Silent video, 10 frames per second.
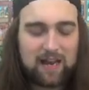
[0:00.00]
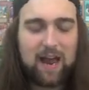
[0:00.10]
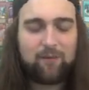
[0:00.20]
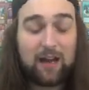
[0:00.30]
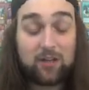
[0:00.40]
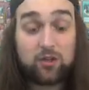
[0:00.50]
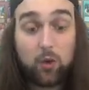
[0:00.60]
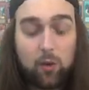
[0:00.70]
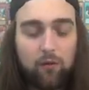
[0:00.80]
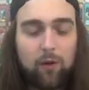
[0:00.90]
I have like
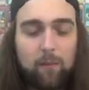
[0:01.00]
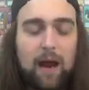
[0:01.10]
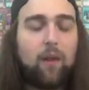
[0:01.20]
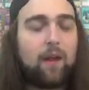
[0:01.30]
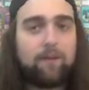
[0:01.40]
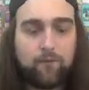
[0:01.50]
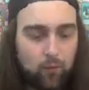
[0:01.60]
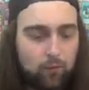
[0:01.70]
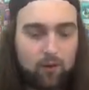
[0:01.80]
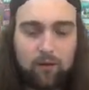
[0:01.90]
two of them now, like
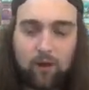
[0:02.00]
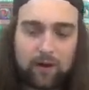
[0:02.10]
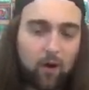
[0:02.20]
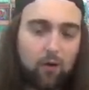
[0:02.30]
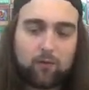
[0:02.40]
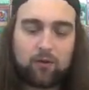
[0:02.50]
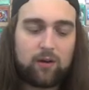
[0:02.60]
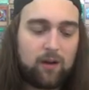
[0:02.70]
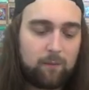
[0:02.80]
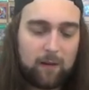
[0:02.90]
full of like all of
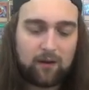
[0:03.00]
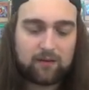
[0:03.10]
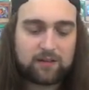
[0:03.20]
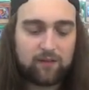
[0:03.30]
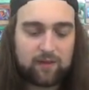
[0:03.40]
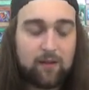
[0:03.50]
your uh, mail and stuff.